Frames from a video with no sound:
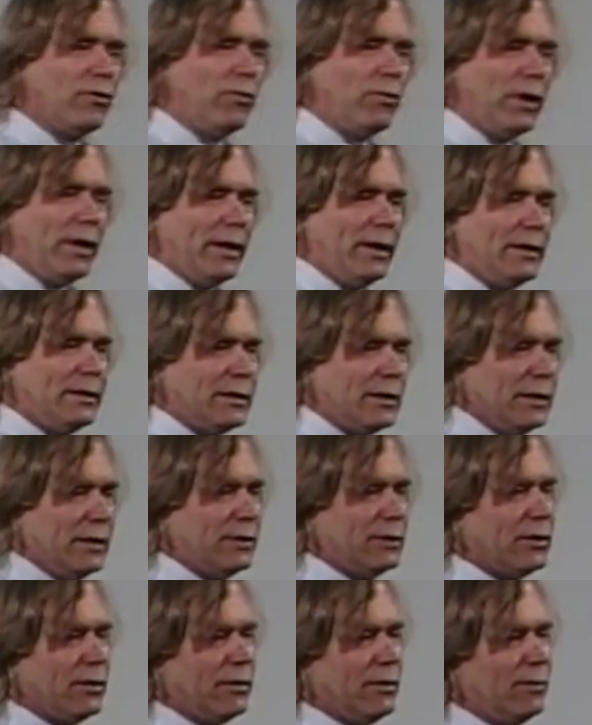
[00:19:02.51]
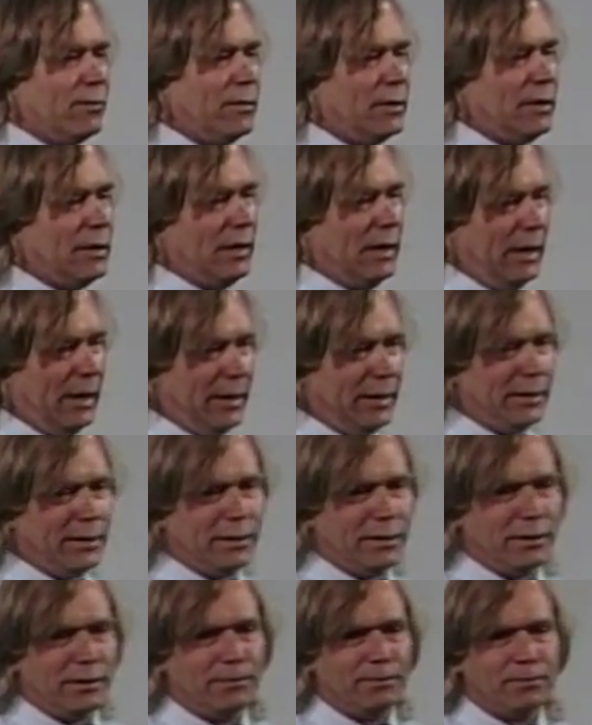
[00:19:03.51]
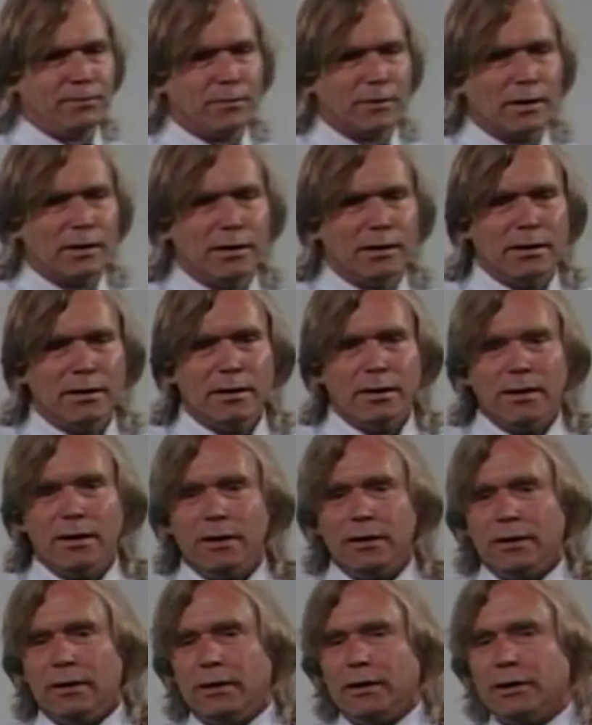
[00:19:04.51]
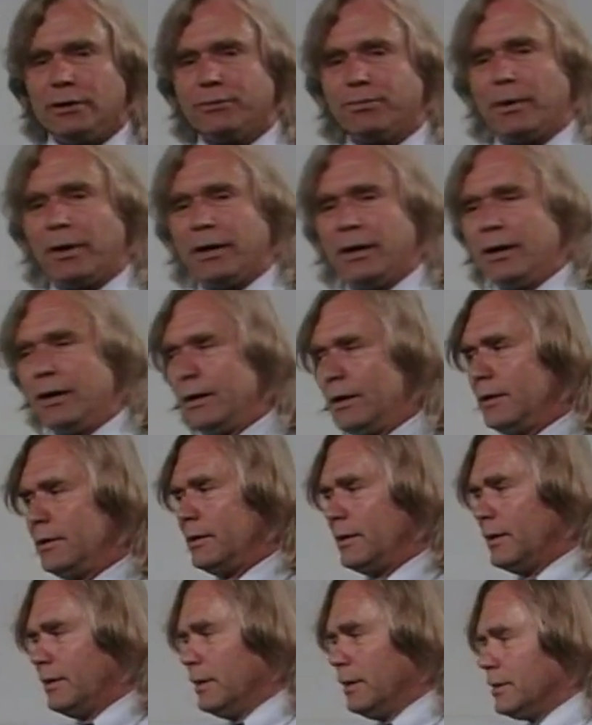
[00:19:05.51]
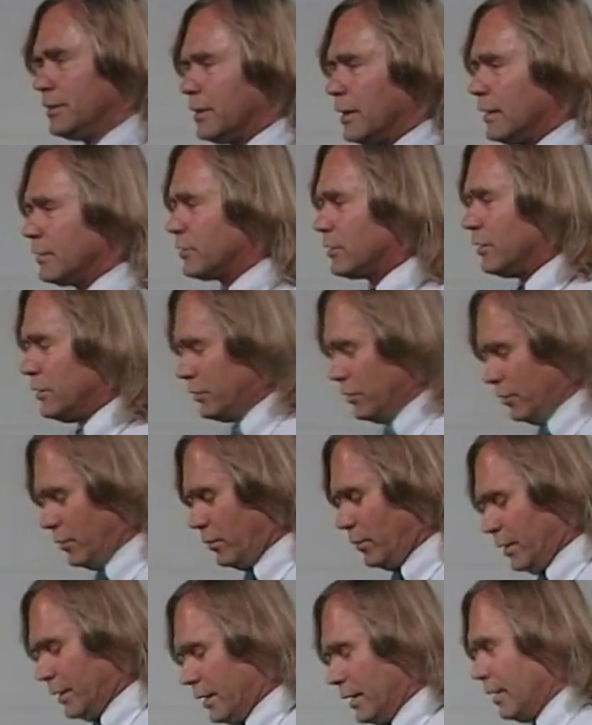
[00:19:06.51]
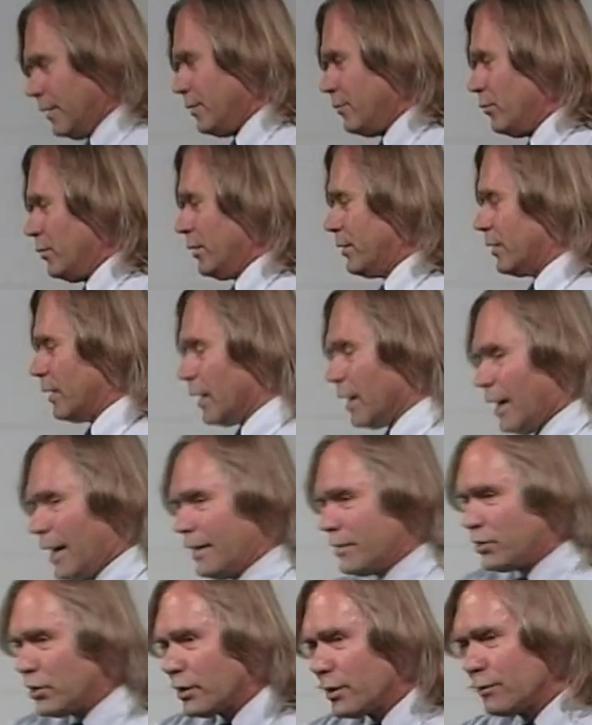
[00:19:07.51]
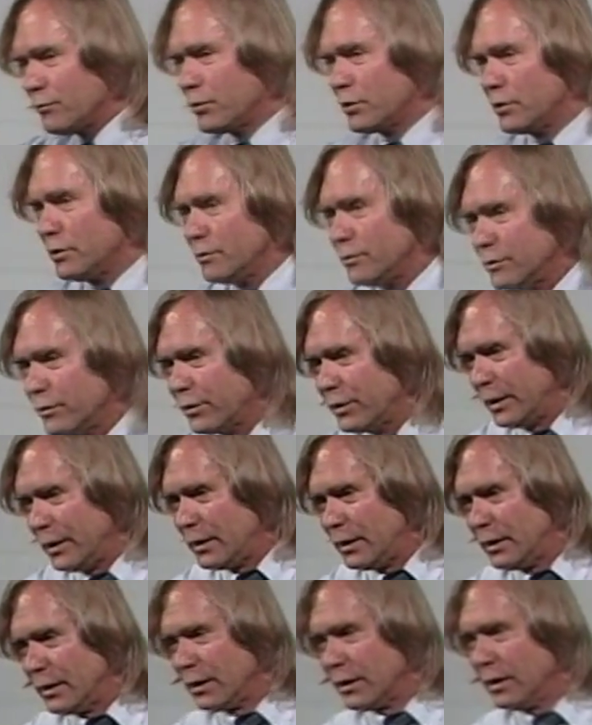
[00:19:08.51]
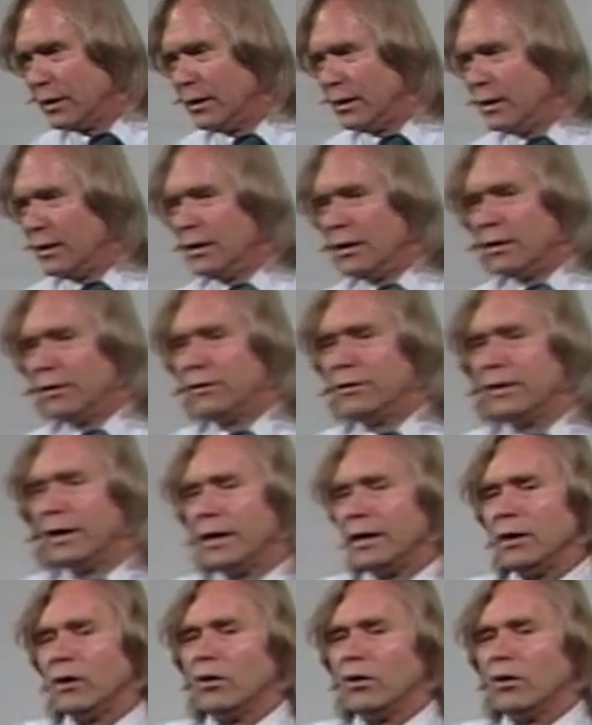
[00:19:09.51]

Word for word: ways into the mind is by, and this has to do, again, with the logic of student thinking, they